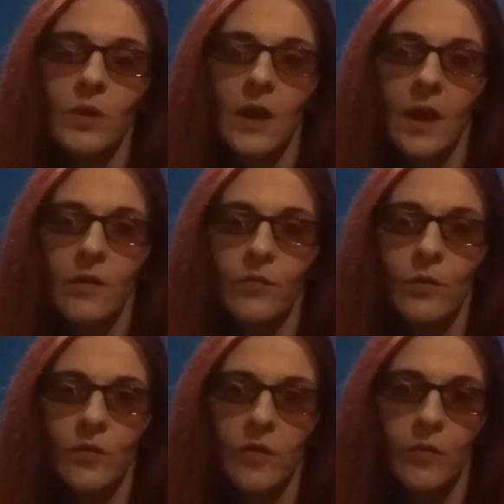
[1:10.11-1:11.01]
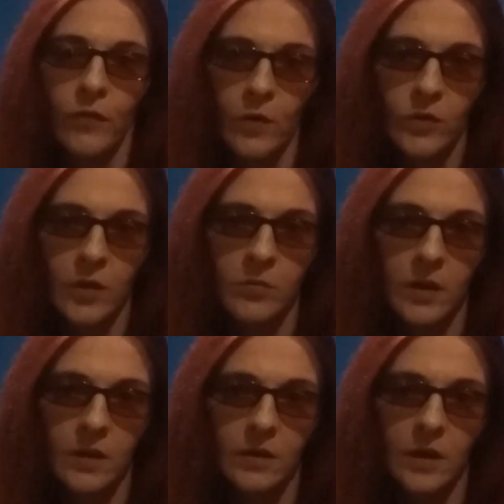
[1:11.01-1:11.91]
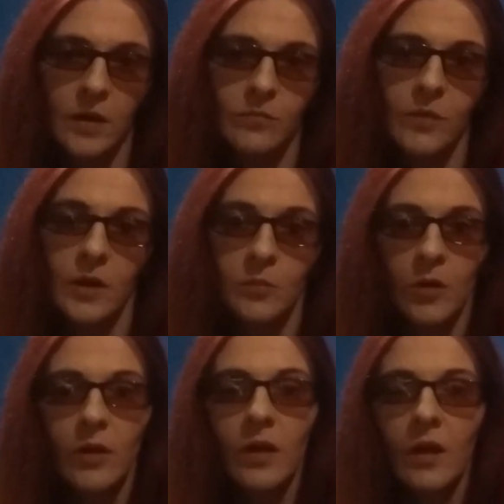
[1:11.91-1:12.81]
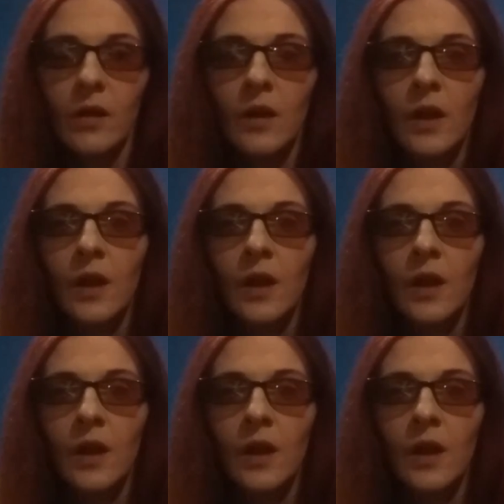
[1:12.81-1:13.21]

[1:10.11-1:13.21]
We have also phoned them in America.